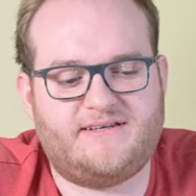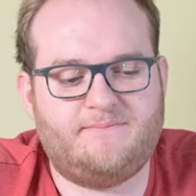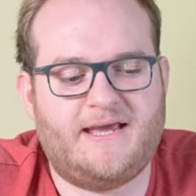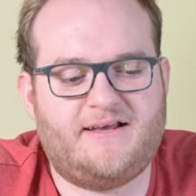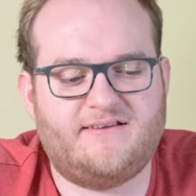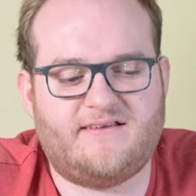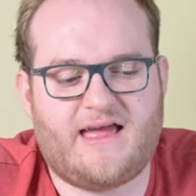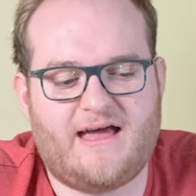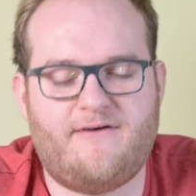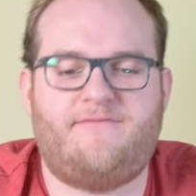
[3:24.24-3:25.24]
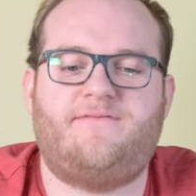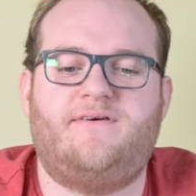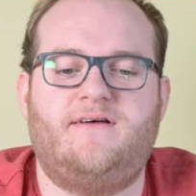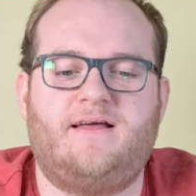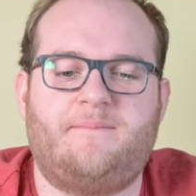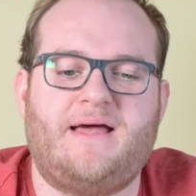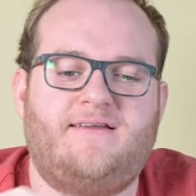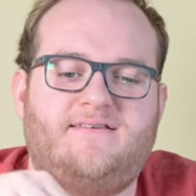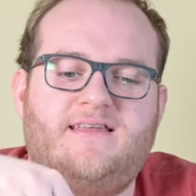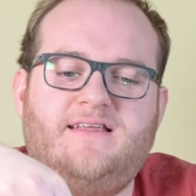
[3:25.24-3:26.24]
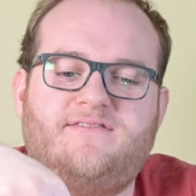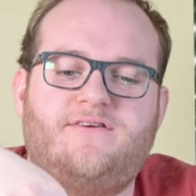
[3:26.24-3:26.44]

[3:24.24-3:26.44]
makers have pandered to that.